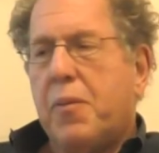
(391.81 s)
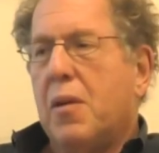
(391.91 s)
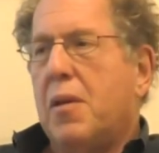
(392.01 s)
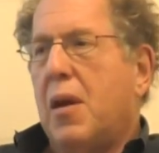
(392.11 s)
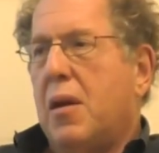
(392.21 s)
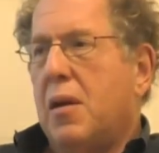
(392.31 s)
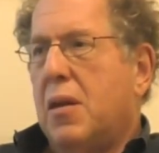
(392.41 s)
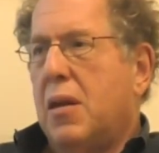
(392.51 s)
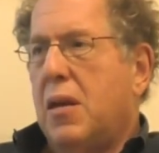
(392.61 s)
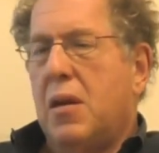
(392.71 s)
The
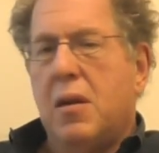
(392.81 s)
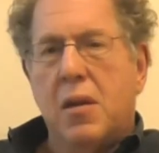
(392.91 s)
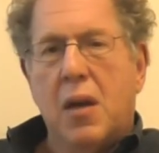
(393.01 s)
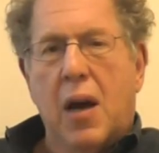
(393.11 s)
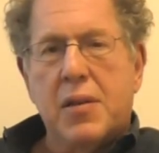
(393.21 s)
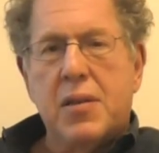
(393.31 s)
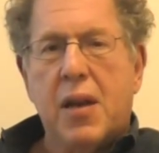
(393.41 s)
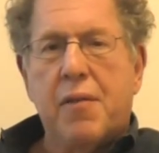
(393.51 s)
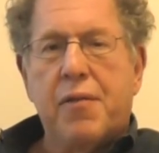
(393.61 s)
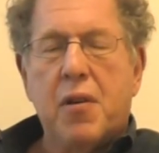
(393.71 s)

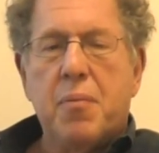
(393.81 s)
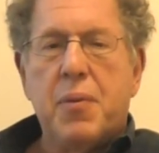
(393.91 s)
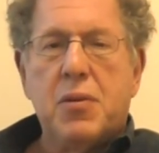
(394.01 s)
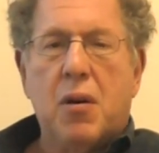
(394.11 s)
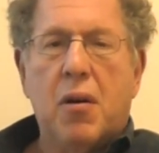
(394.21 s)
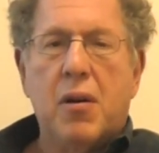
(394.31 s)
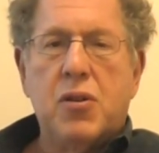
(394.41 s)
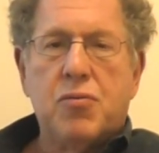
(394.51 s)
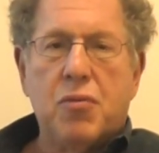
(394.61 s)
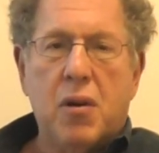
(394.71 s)
oxidative therapies are a
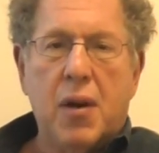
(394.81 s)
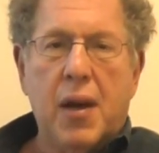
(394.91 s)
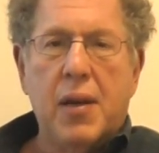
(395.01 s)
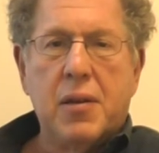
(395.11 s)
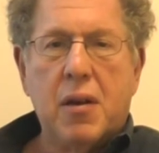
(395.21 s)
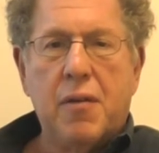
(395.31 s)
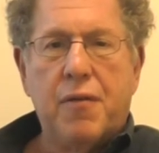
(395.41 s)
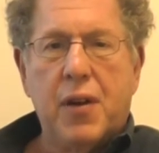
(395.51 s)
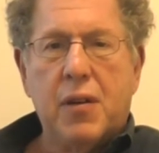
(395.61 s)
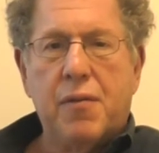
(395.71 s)
strong
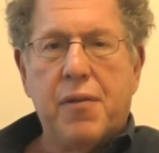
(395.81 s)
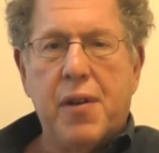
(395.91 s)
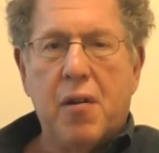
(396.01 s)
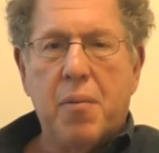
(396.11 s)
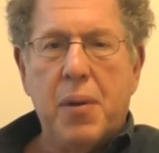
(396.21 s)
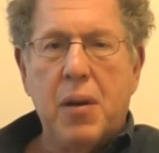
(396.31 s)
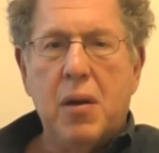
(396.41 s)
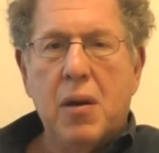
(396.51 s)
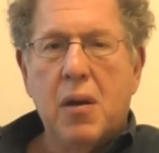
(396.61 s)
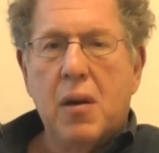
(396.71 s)
anti-infective therapy,
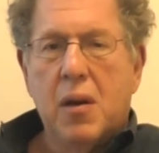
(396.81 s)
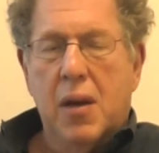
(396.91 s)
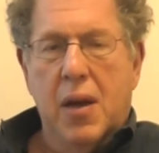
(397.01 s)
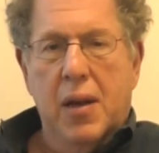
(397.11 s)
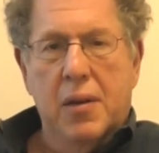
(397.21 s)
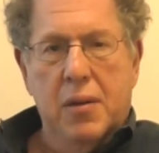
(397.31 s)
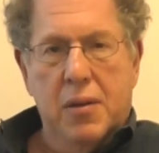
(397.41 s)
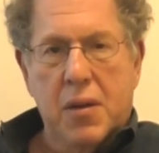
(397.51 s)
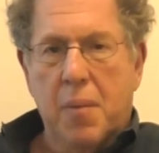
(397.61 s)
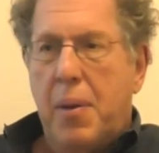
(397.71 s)
and in
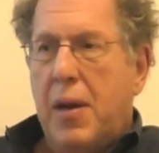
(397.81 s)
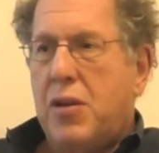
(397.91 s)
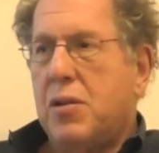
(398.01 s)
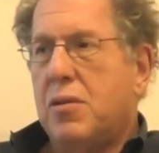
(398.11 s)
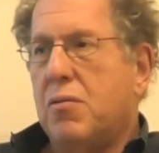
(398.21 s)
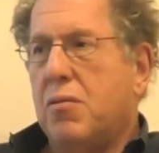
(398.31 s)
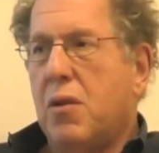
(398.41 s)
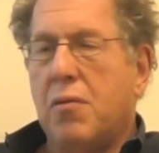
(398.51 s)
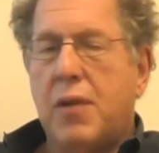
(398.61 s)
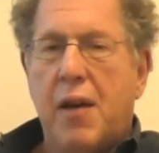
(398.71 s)
some patients who
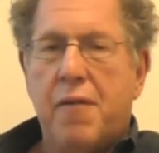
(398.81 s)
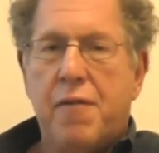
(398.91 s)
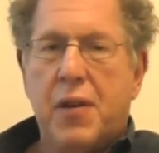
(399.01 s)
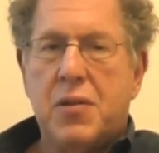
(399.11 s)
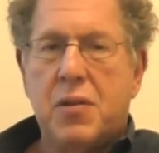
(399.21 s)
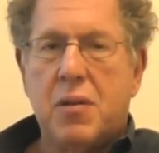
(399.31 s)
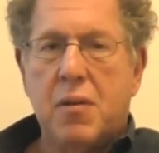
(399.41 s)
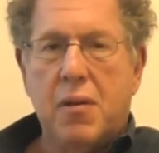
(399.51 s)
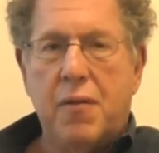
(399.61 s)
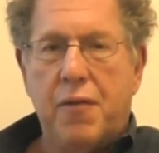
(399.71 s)
don't have fixed
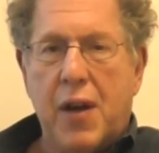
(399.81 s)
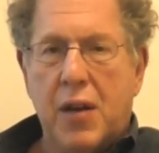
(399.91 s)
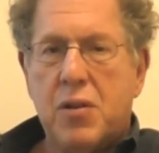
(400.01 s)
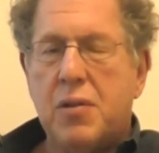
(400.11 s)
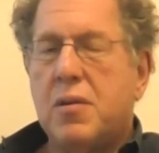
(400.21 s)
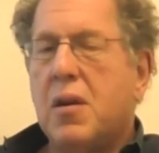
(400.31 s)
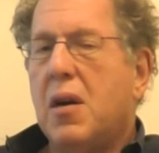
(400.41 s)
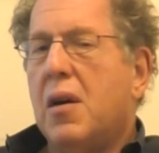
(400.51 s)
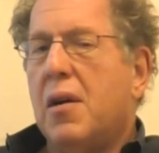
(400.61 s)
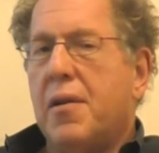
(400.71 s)
infections,
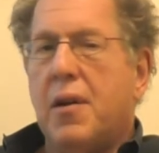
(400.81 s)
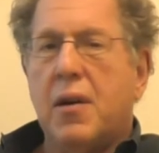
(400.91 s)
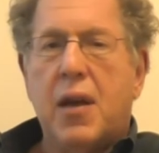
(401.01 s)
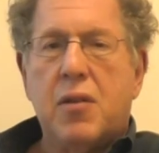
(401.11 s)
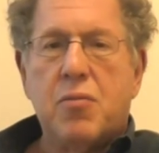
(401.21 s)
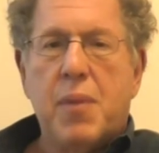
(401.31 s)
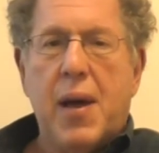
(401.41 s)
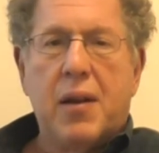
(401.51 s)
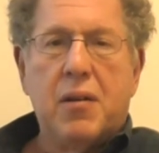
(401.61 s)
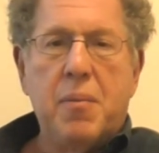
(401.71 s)
they'll get
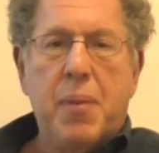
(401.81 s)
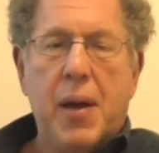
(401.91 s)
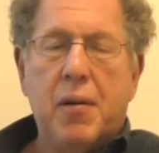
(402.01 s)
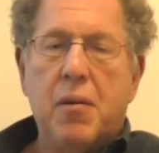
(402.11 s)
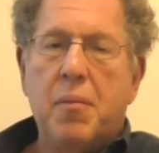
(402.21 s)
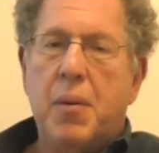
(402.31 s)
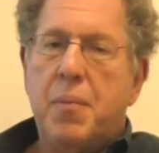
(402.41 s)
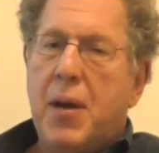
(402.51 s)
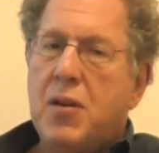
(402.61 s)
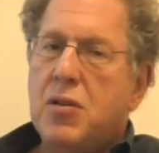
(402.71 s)
dramatically better. But
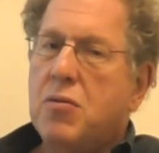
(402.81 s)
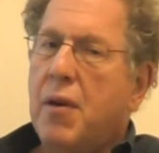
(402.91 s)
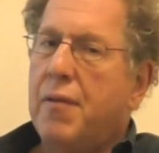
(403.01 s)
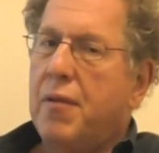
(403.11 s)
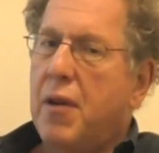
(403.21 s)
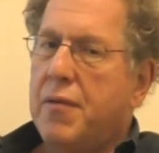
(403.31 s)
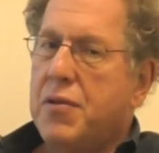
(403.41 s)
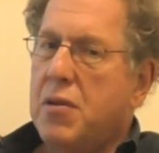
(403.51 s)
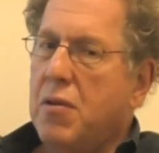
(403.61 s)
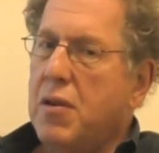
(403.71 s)
patients who have
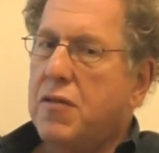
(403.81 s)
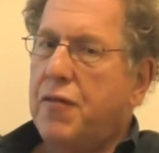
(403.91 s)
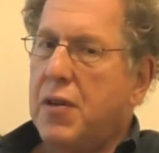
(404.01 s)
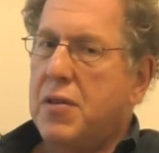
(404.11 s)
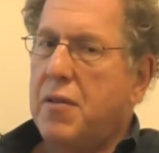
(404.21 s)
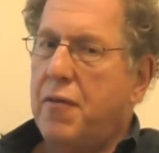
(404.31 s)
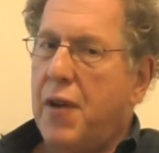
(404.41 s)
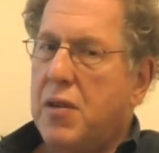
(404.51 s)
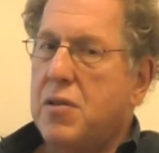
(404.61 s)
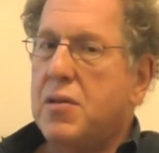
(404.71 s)
serious fixed
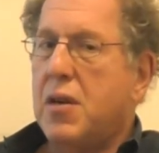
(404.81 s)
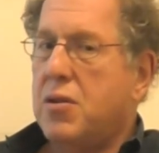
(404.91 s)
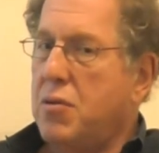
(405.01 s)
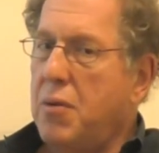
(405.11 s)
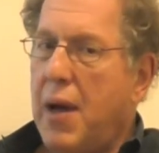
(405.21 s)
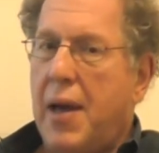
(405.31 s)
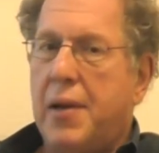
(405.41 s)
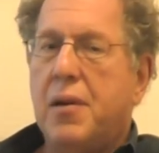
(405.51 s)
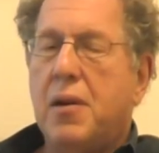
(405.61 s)
infections, as you had,